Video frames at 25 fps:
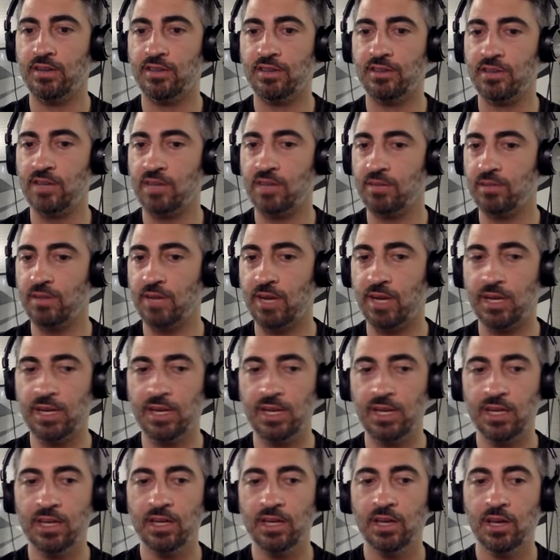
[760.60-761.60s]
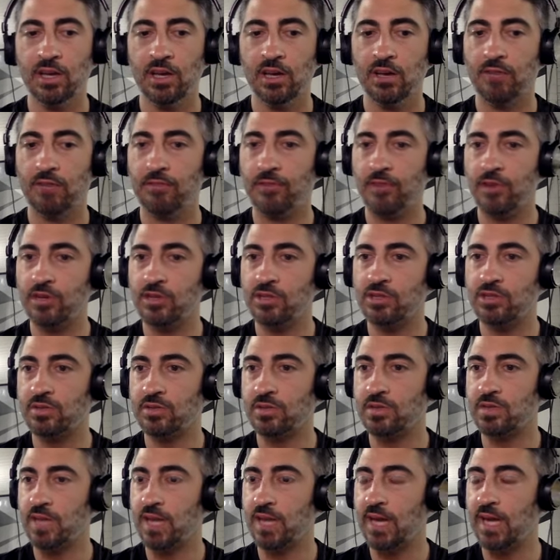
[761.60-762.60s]
So get ready.
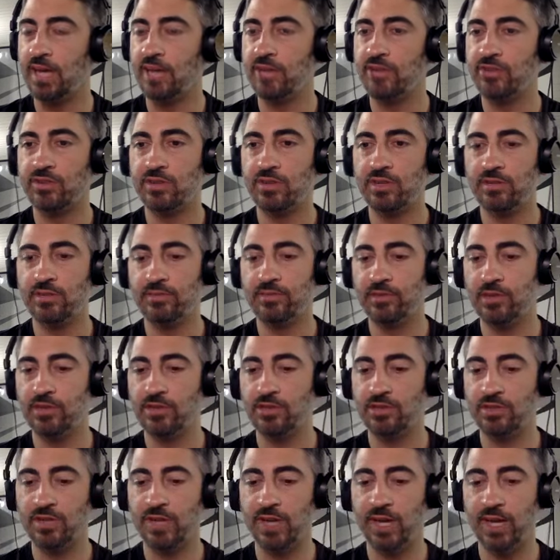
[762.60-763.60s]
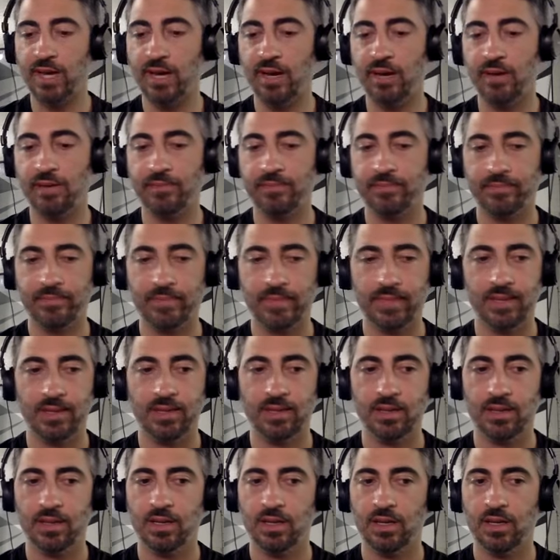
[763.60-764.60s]
First entry, first round.
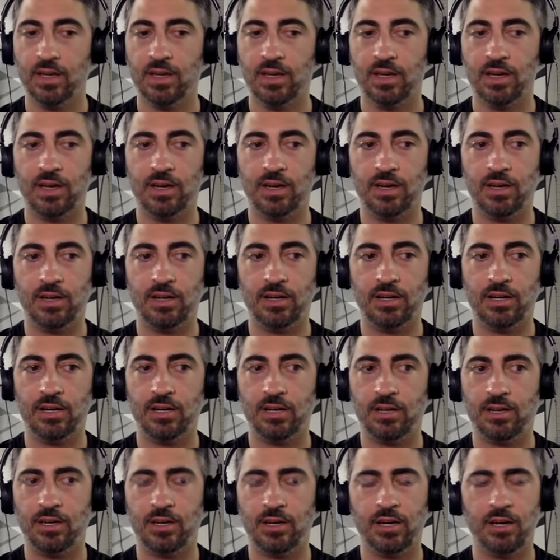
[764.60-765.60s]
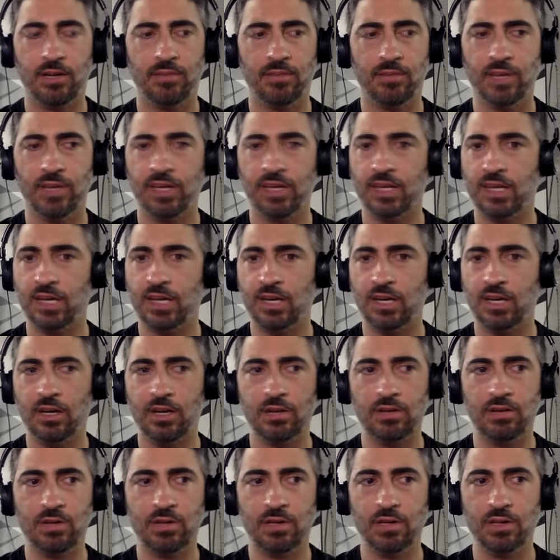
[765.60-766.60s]
Let
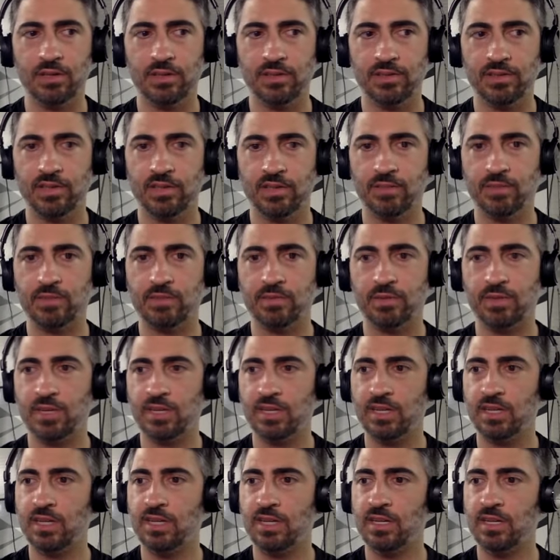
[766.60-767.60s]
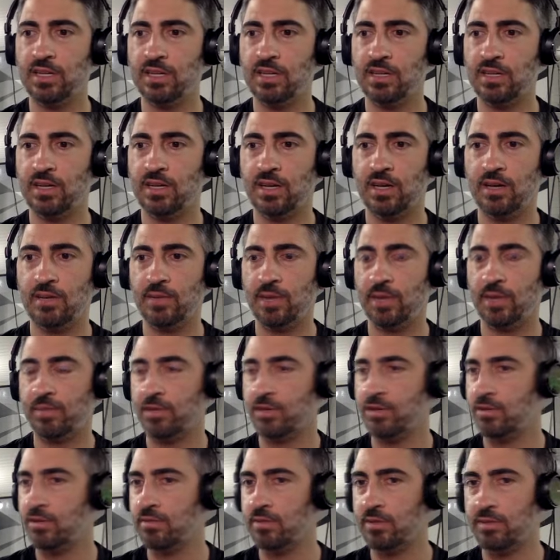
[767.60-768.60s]
go. Seems pretty good. My
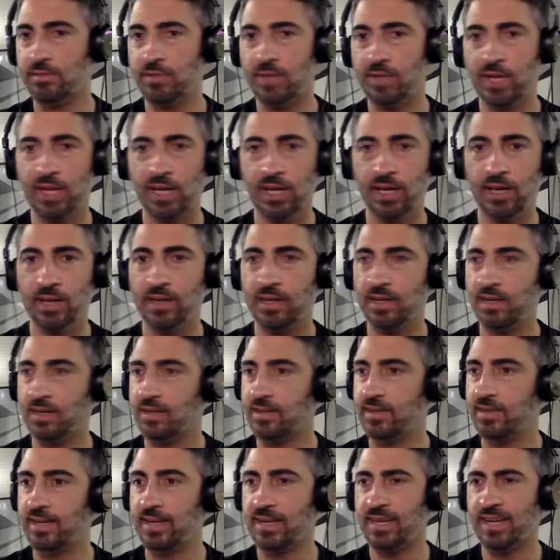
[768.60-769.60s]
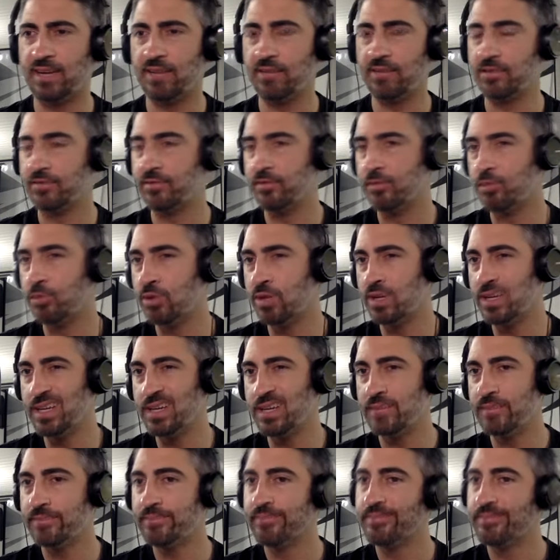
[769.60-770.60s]
opponent went red. Get the ticket. I was
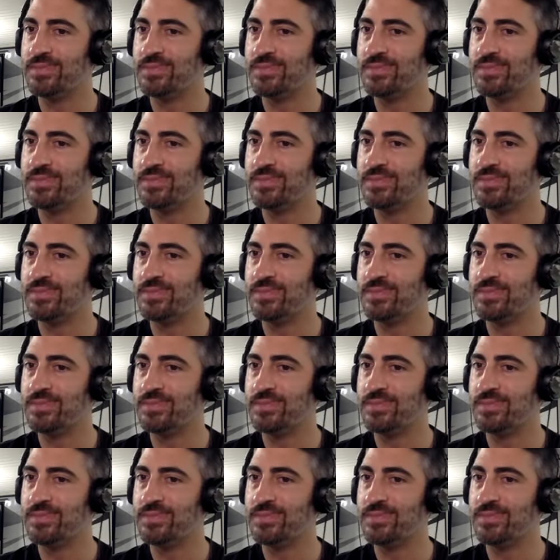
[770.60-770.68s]
40.